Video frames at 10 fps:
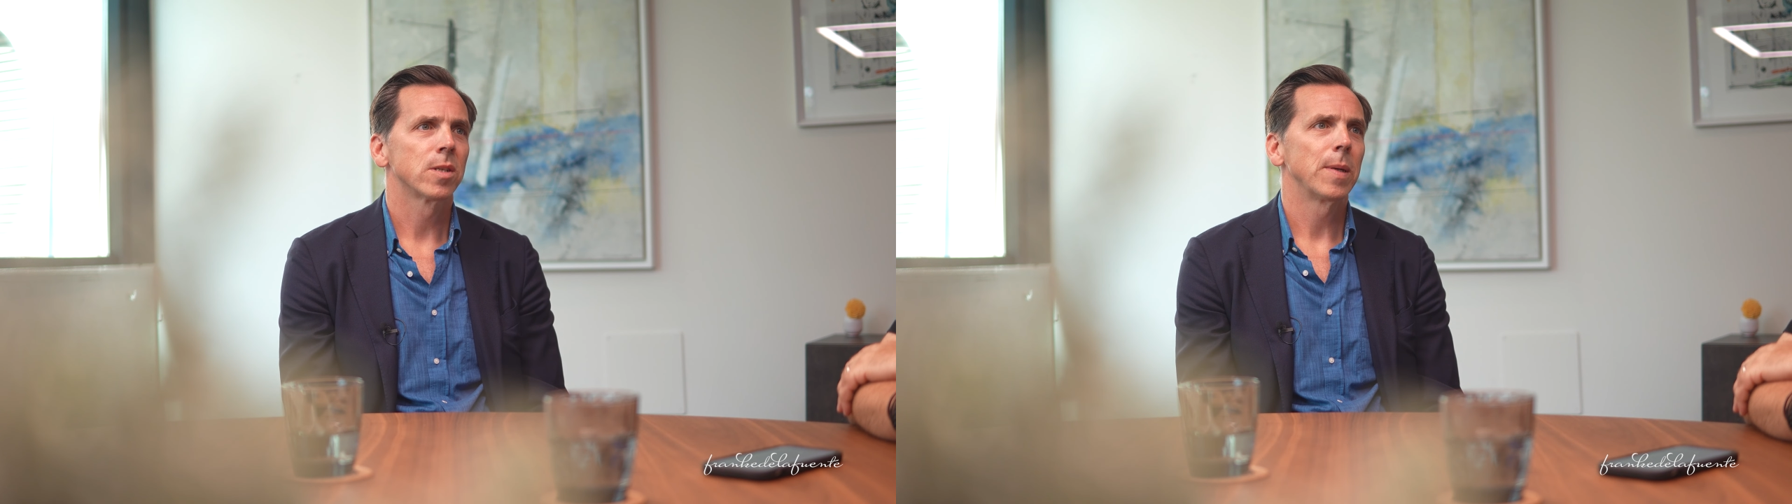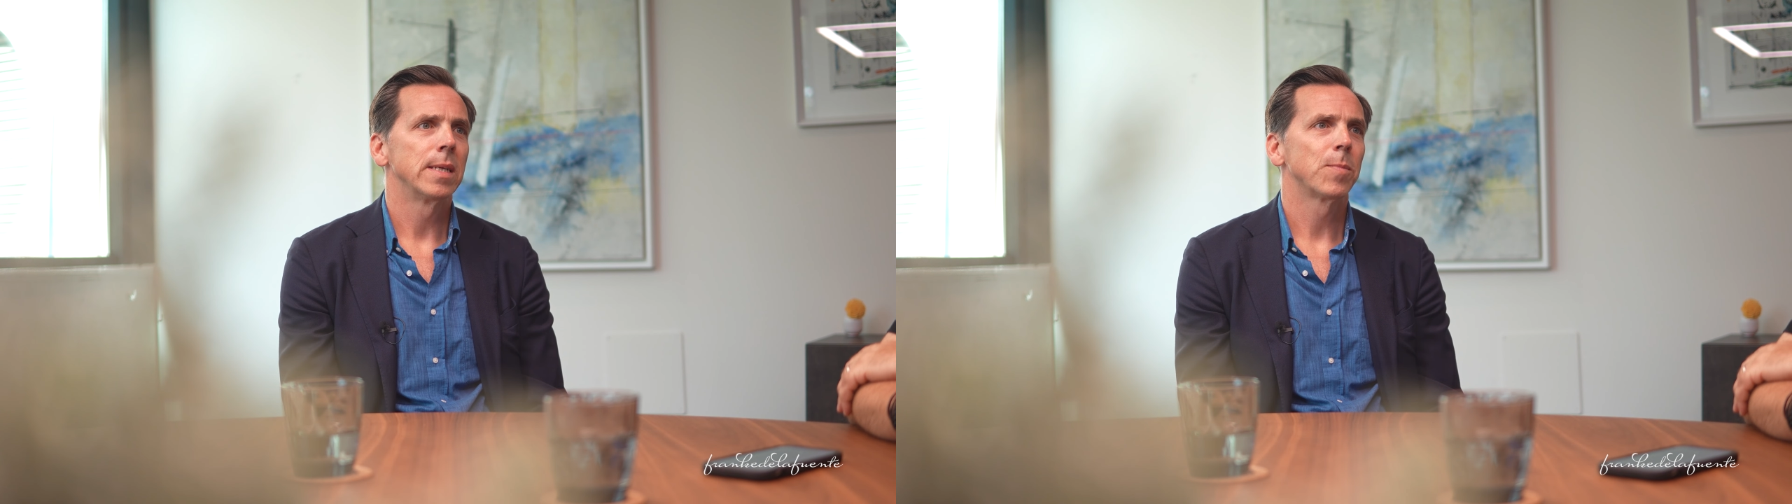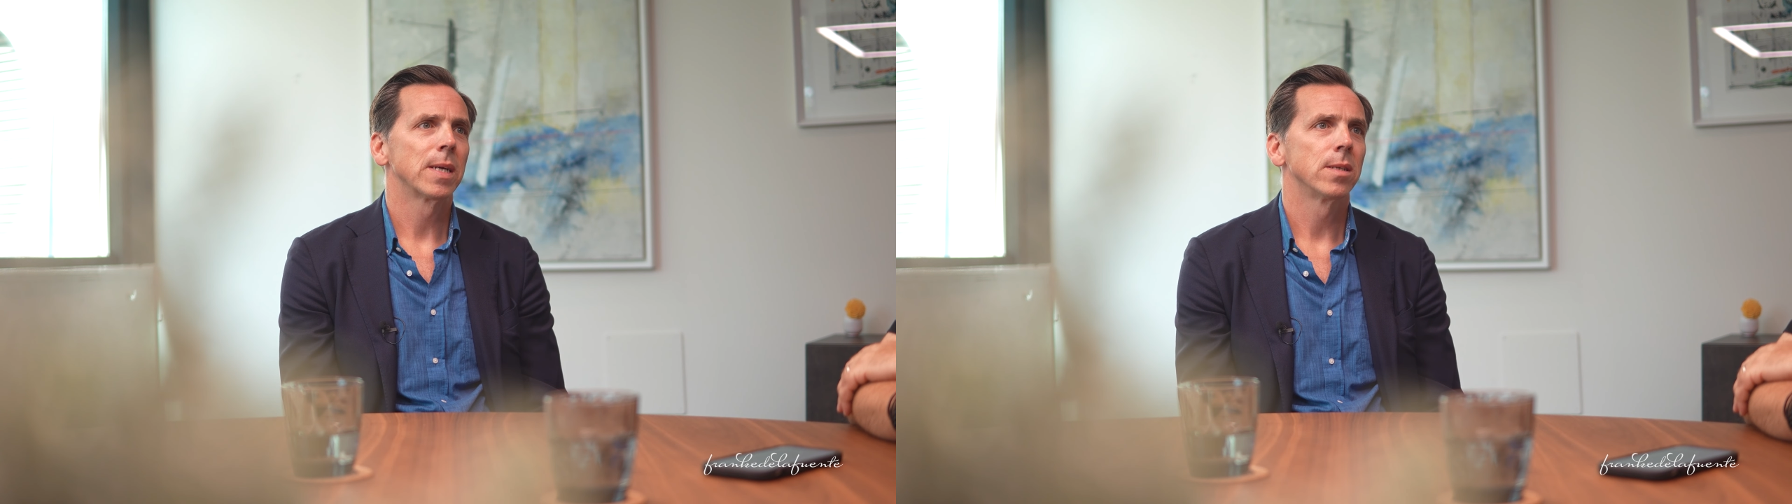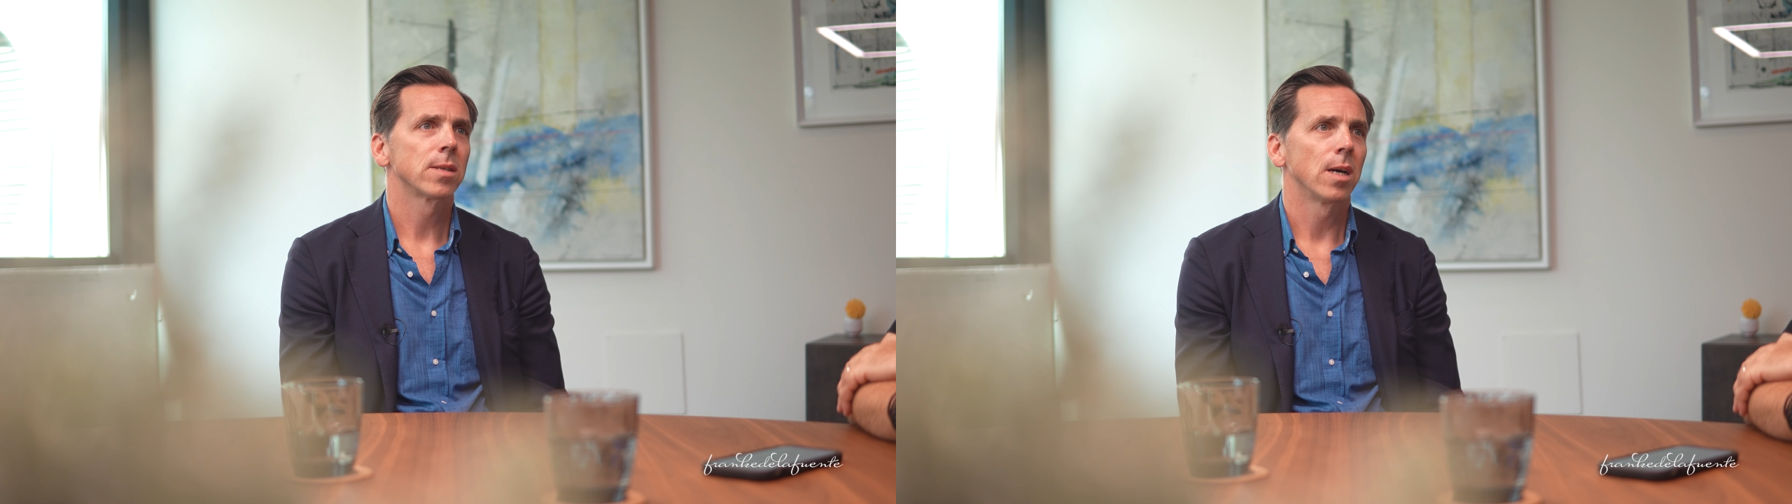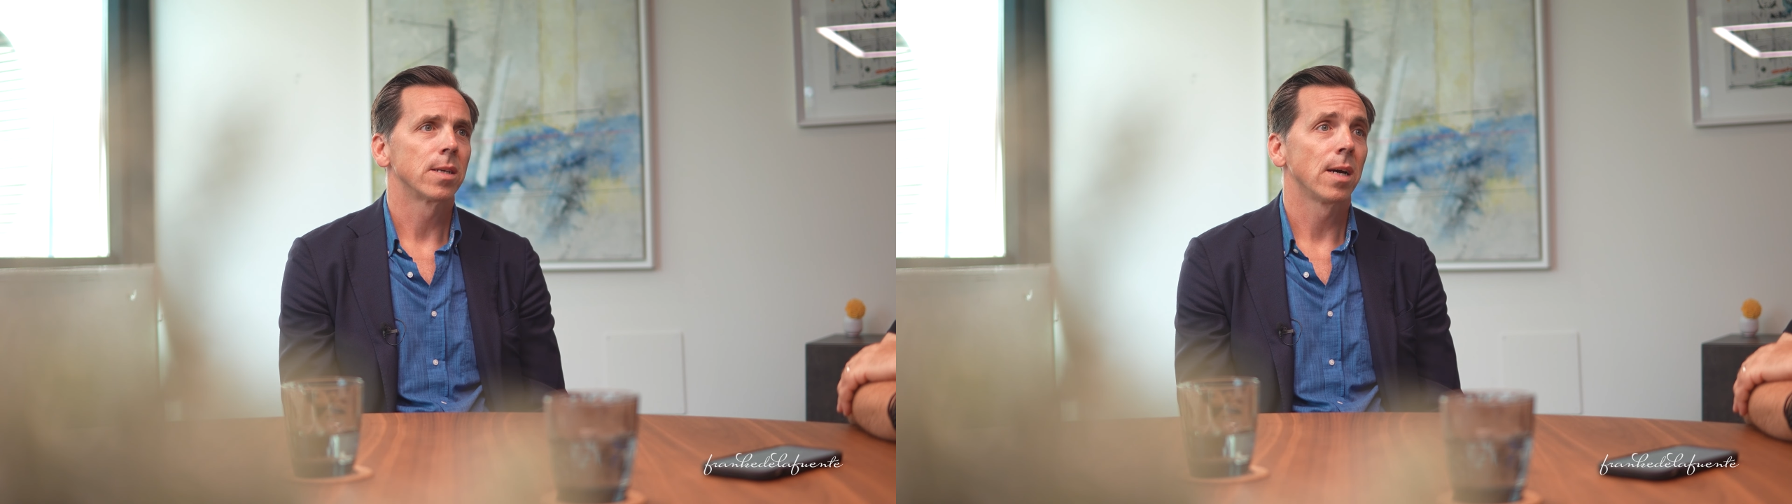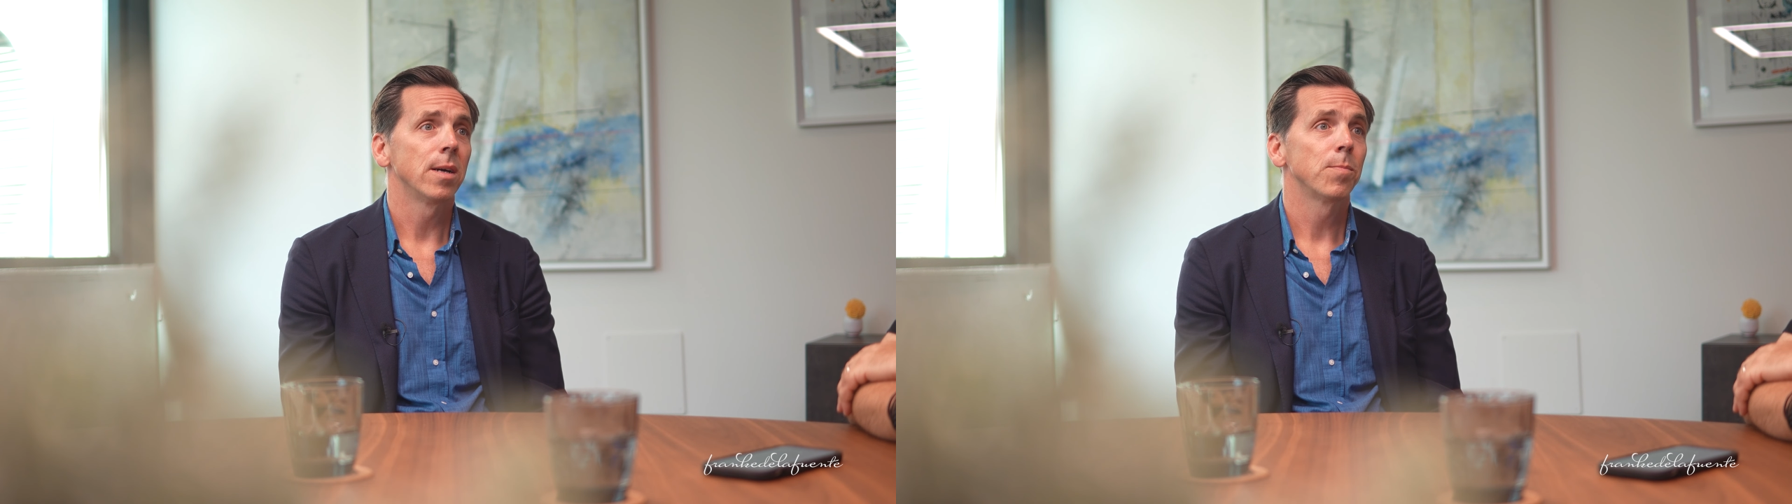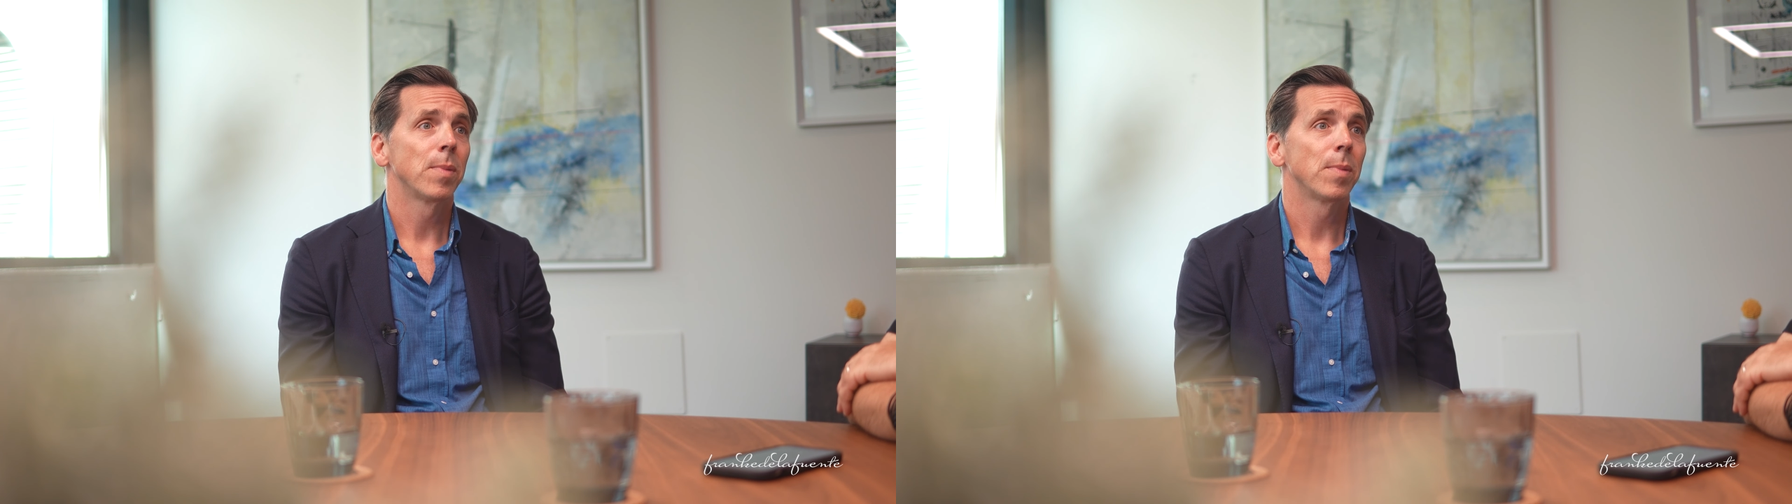inspections are done,